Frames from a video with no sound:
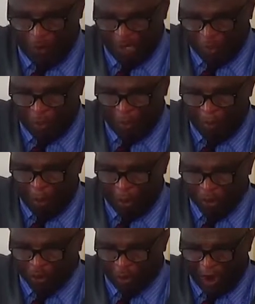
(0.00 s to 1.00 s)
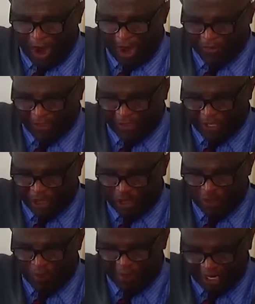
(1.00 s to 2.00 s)
whom also after that
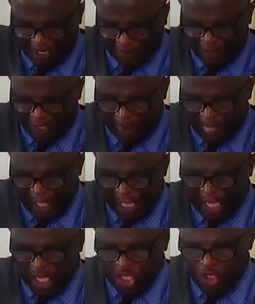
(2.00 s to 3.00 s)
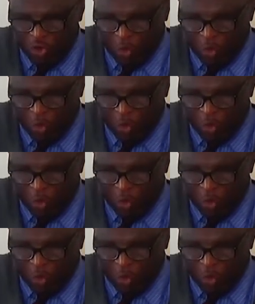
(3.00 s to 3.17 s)
you believed, you